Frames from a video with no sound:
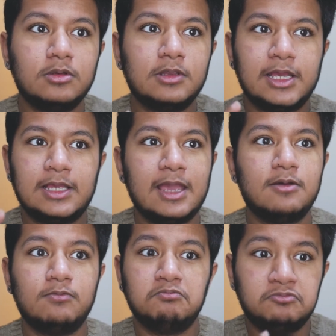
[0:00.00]
like
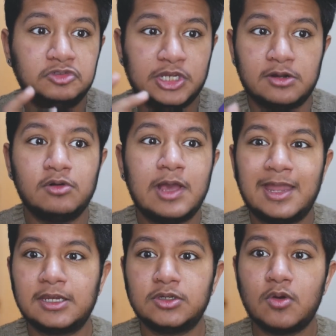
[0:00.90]
general
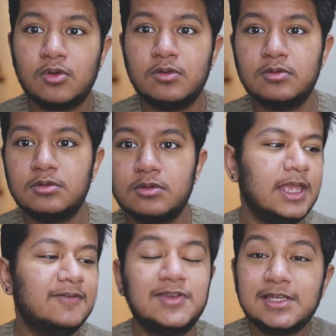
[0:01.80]
anecdotal
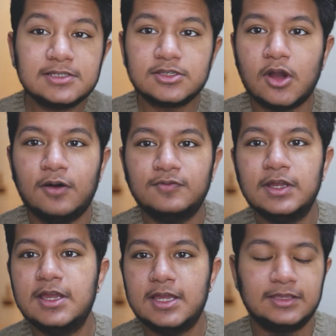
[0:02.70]
evidence of
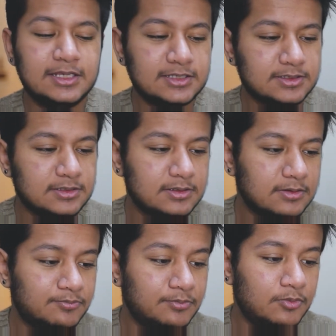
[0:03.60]
this
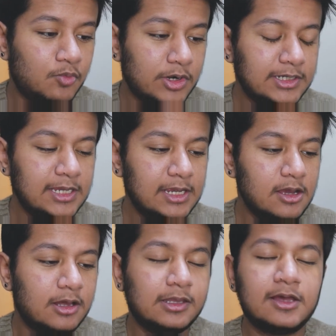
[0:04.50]
working.
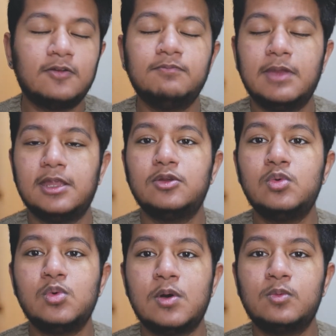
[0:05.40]
A lot of men
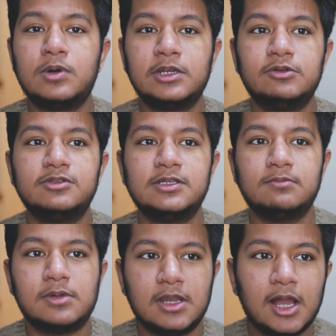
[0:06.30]
who were
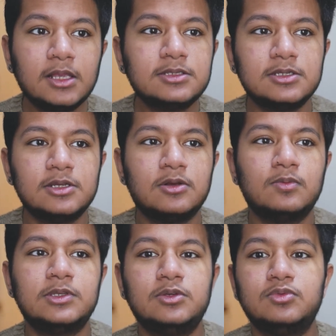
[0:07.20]
using minoxidil
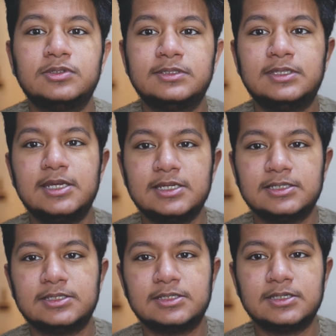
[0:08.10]
would use
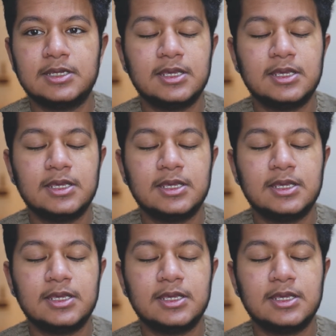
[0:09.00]
this